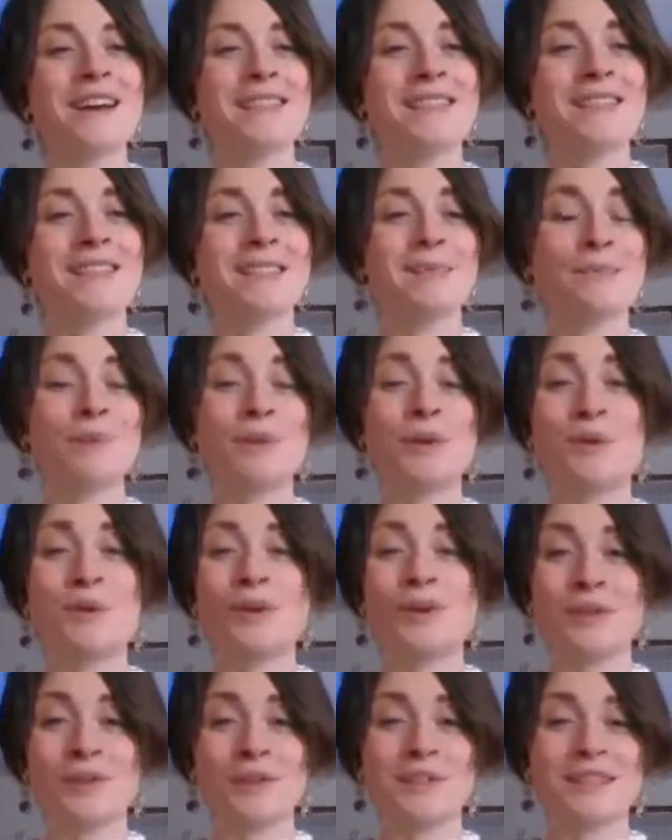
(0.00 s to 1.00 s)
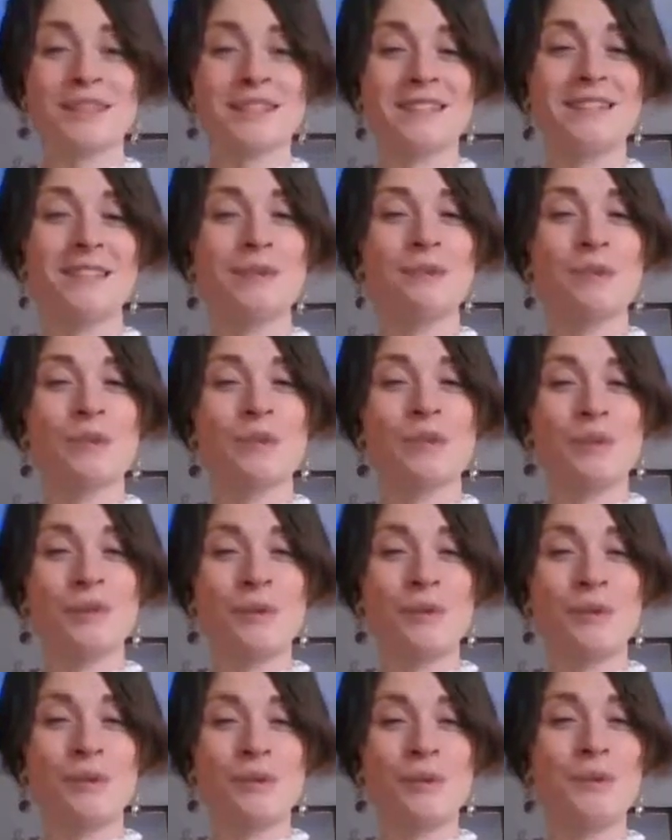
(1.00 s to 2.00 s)
this beautiful system with
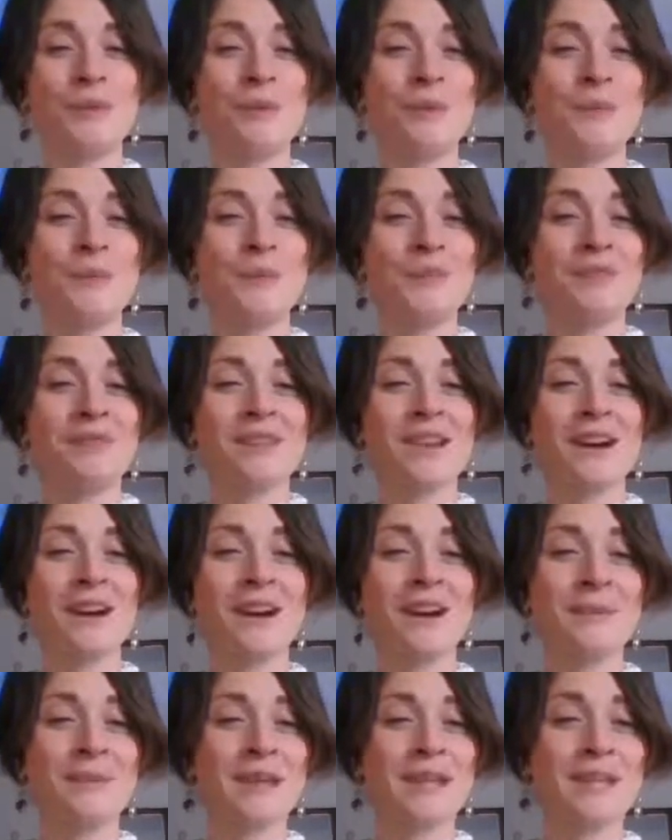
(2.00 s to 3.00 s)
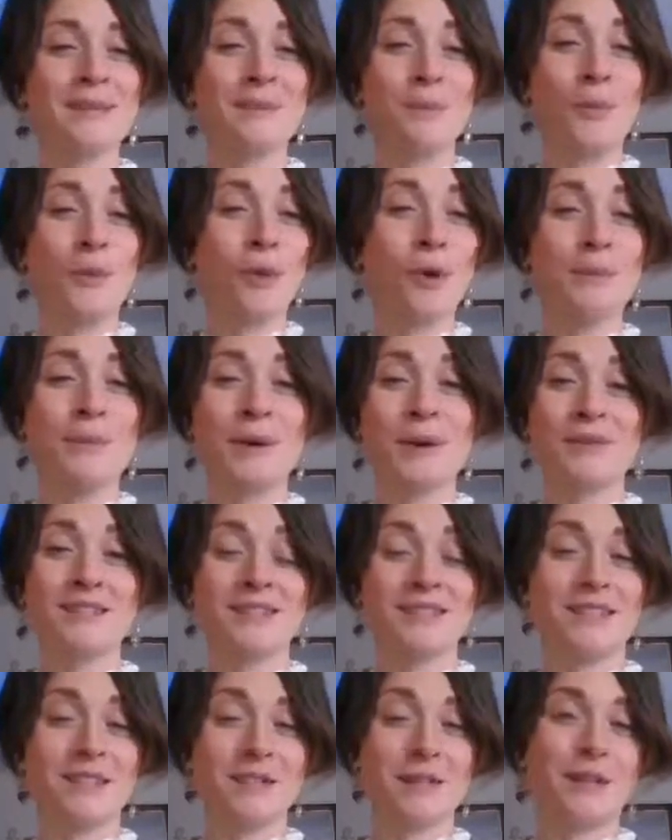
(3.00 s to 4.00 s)
you, and more about
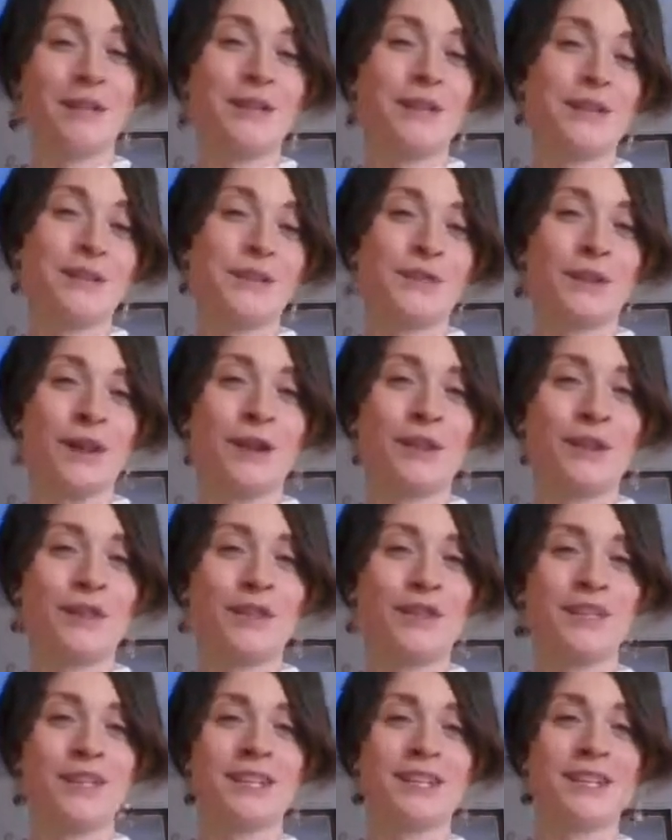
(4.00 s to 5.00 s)
sidereal astrology